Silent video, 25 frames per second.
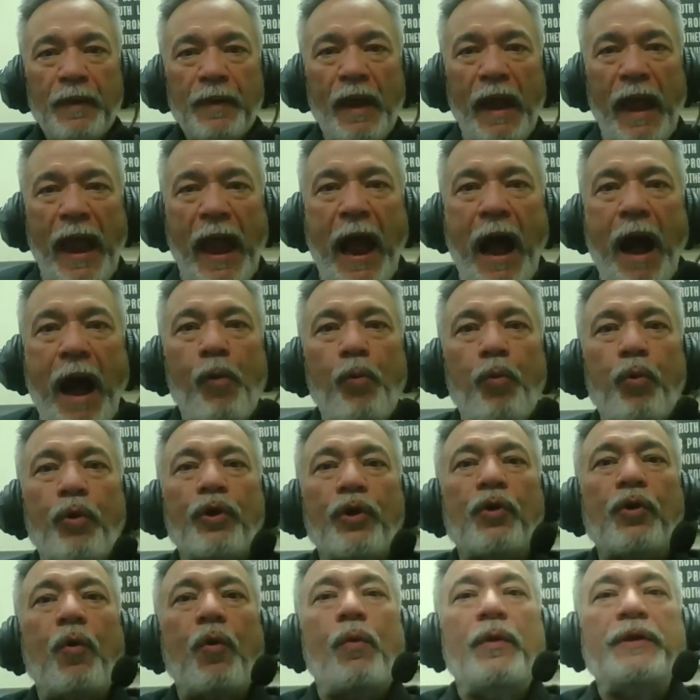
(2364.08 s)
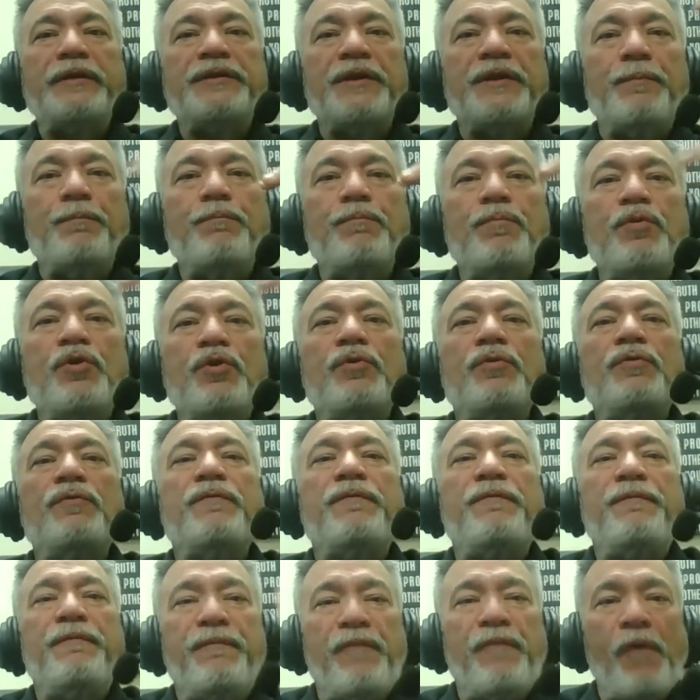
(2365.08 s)
how we're going to move
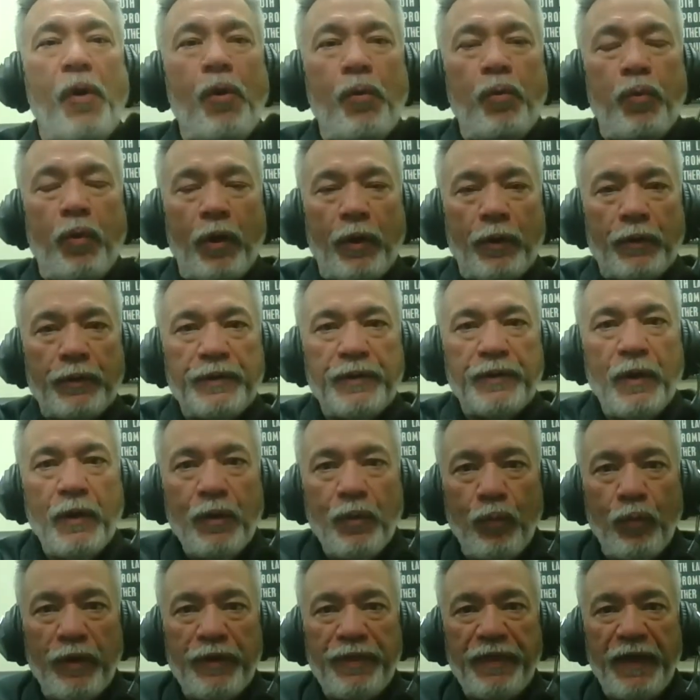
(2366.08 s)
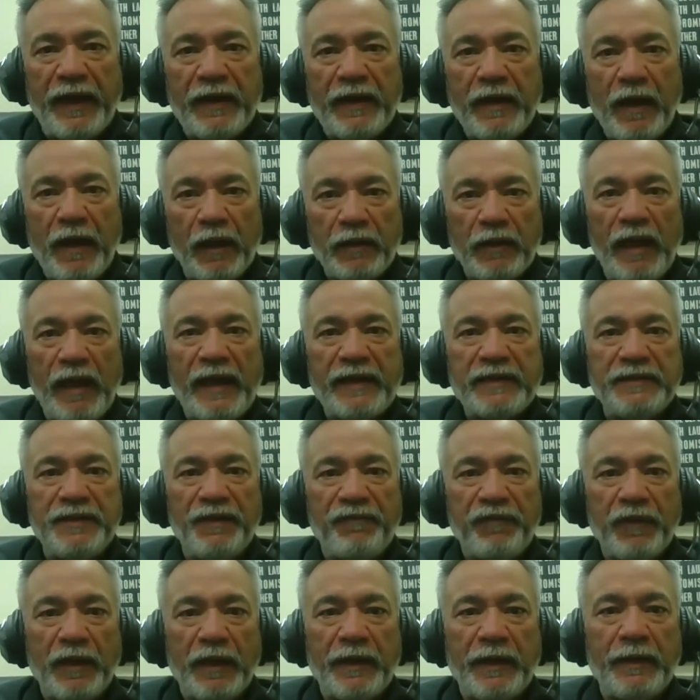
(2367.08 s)
forward, we think
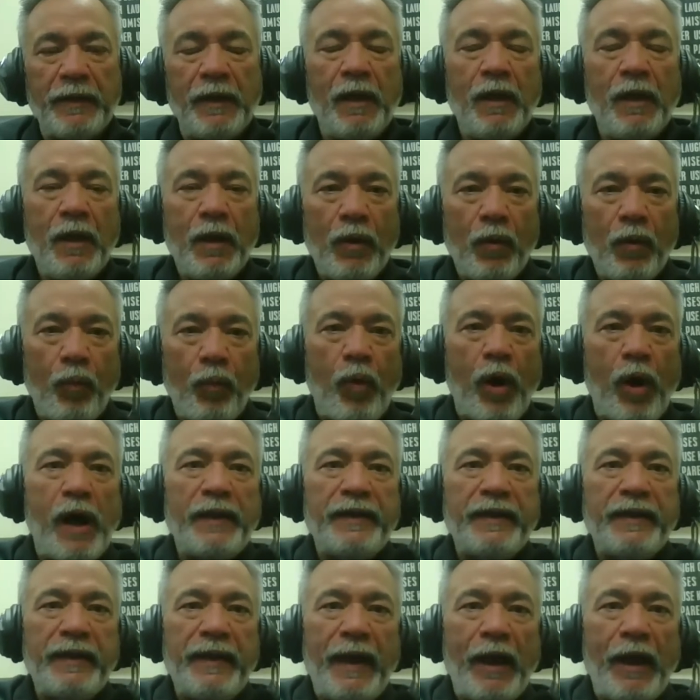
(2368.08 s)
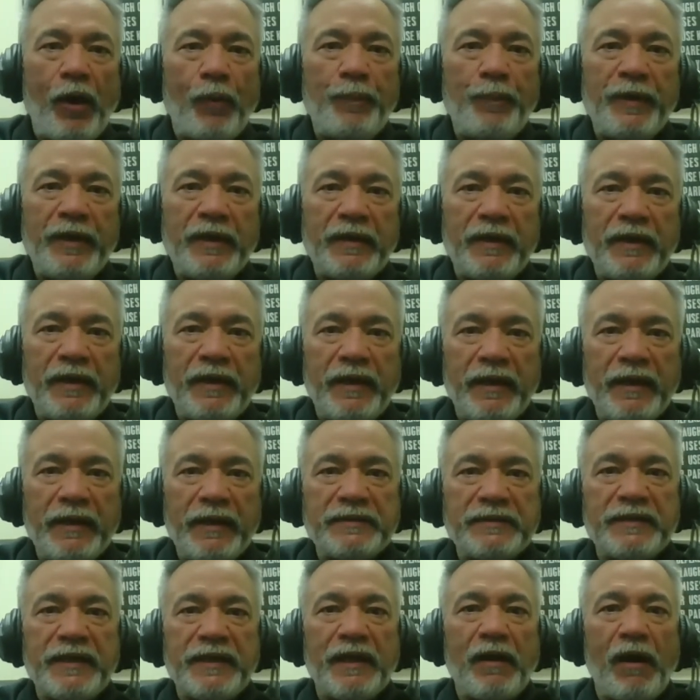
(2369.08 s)
collectively. One, in helping
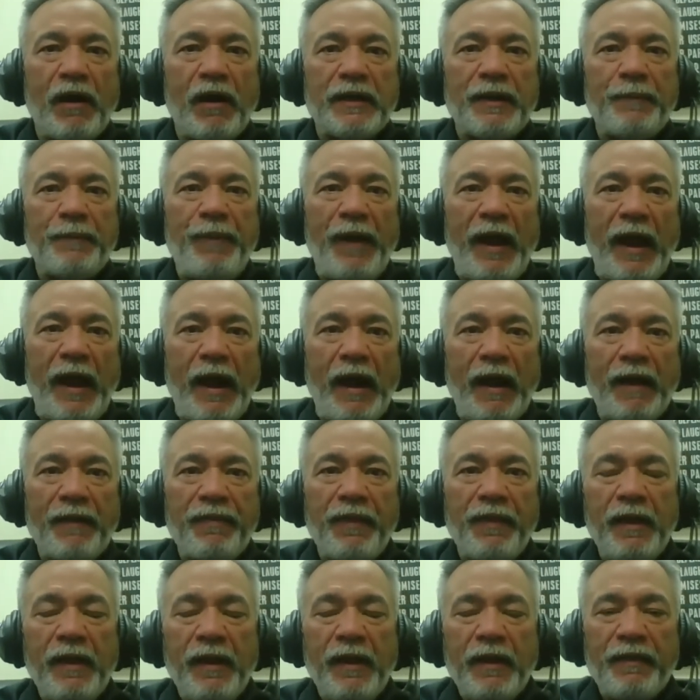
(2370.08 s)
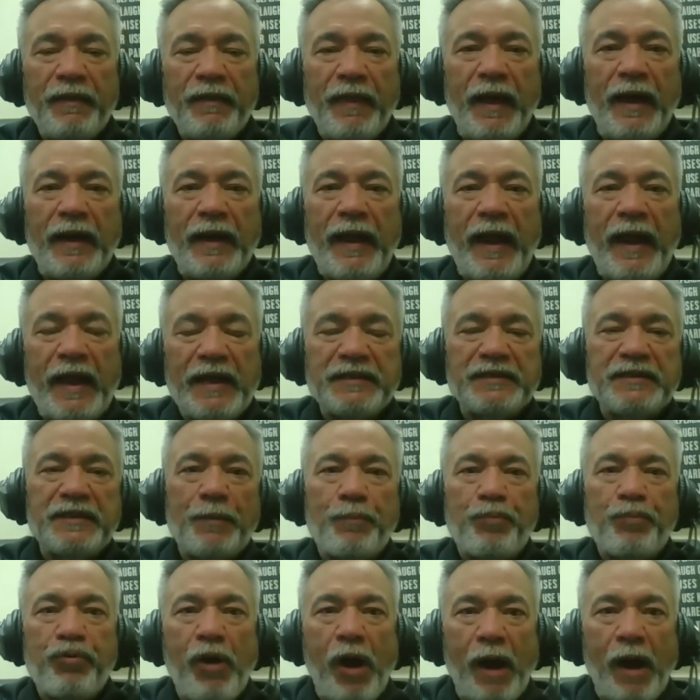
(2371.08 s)
kids get on a path that has the
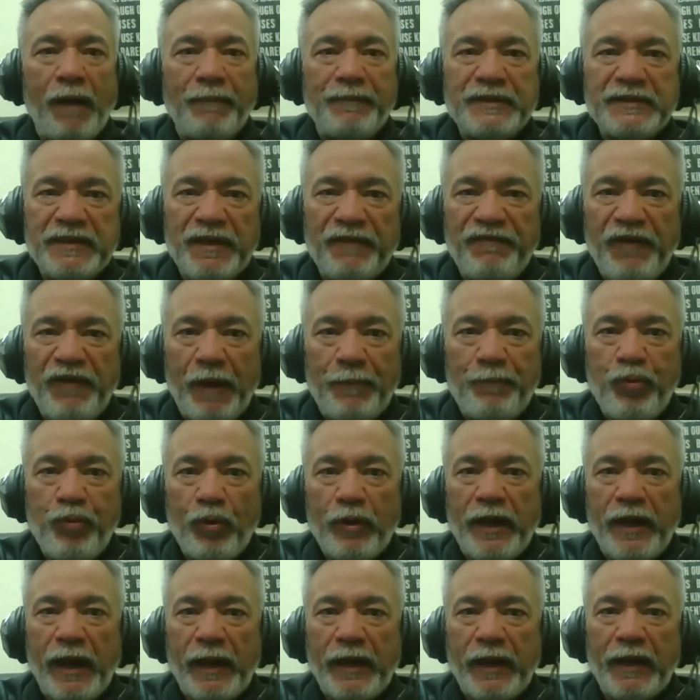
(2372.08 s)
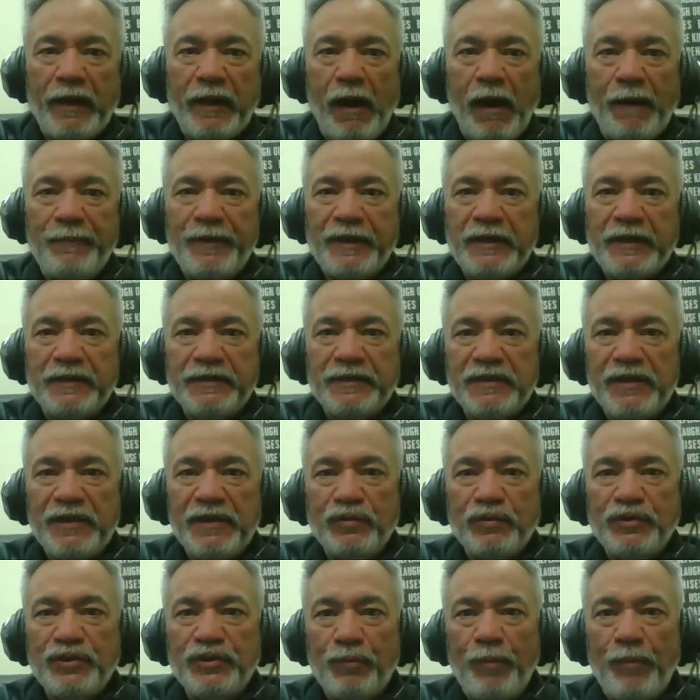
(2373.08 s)
promise of upward economic and
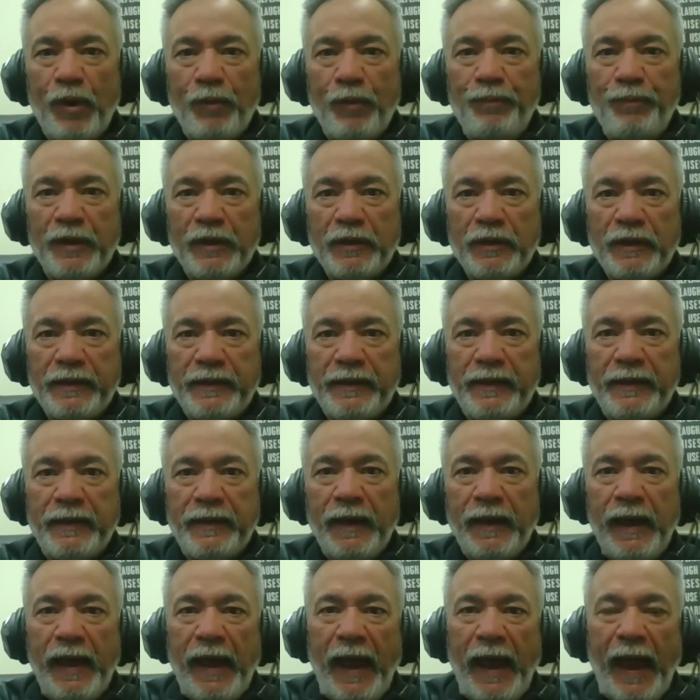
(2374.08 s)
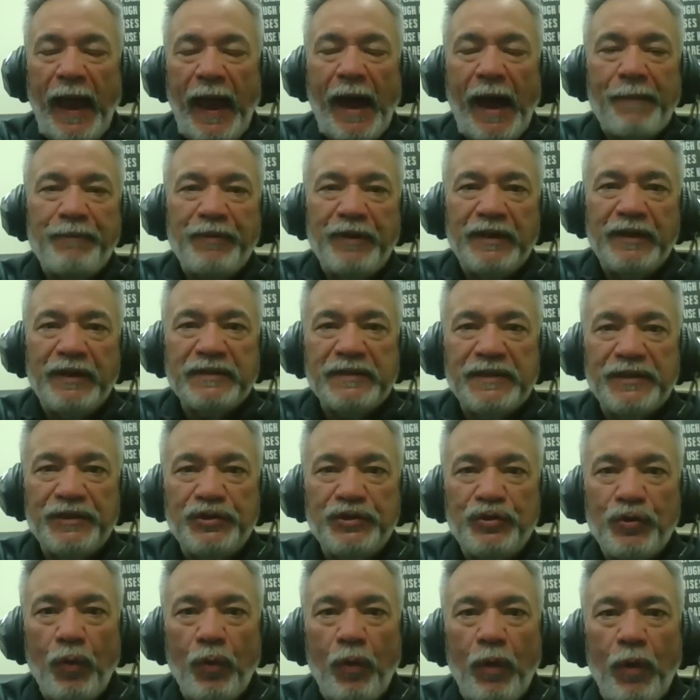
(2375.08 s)
social mobility, happiness and
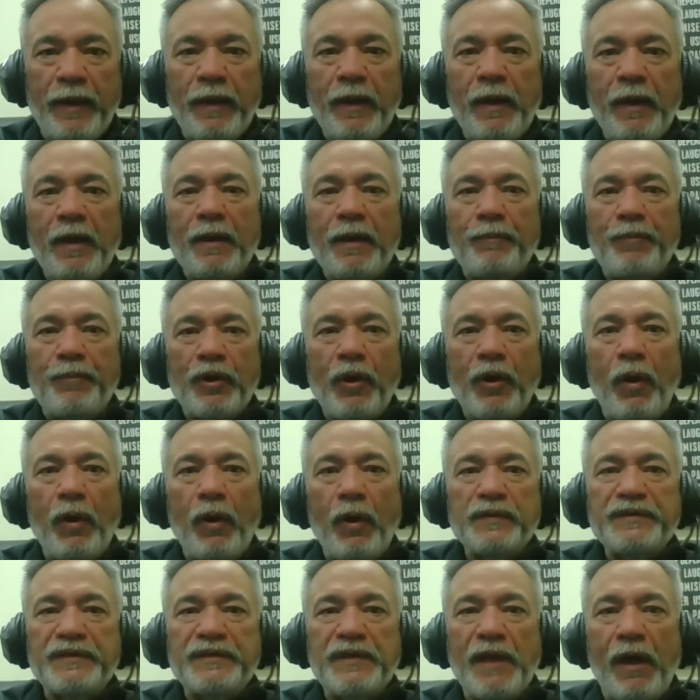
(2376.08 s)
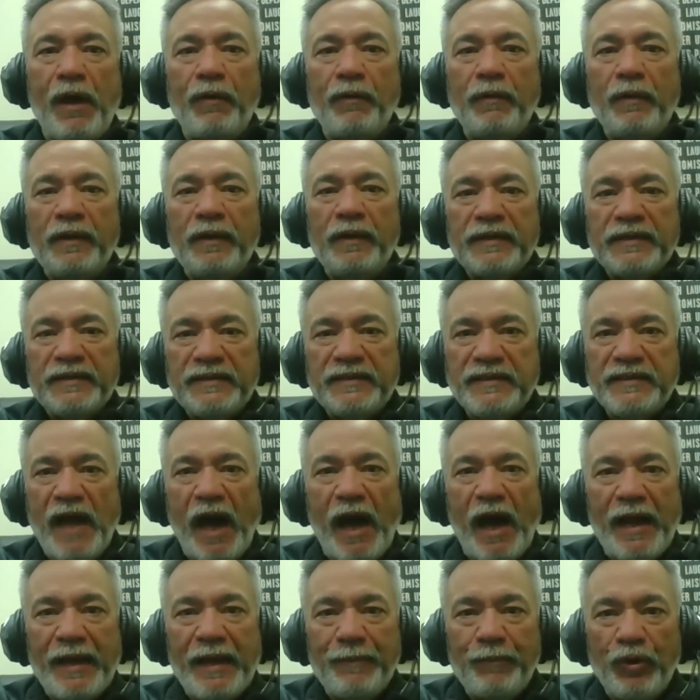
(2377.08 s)
joy, but also
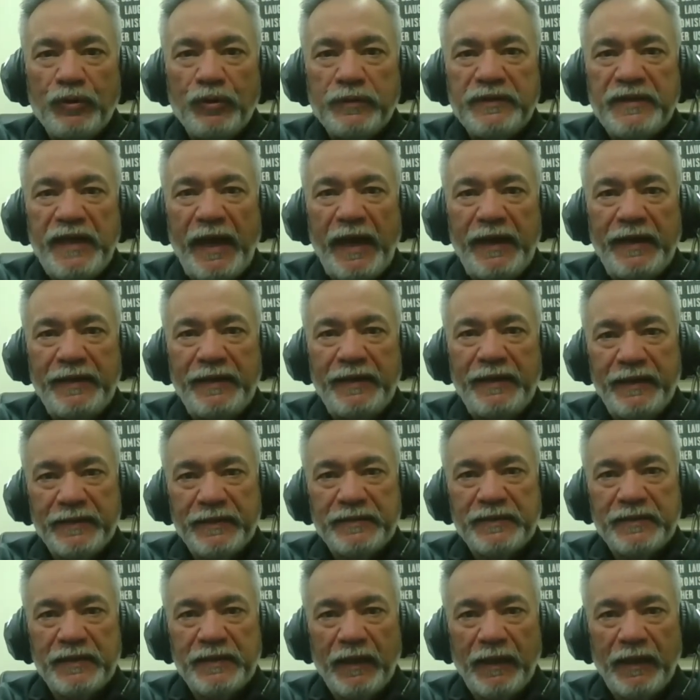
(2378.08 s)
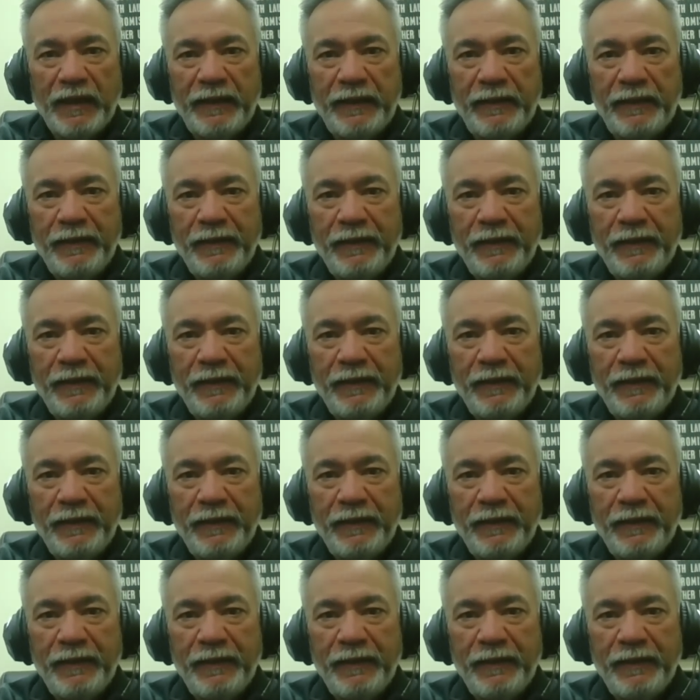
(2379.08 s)
simultaneously,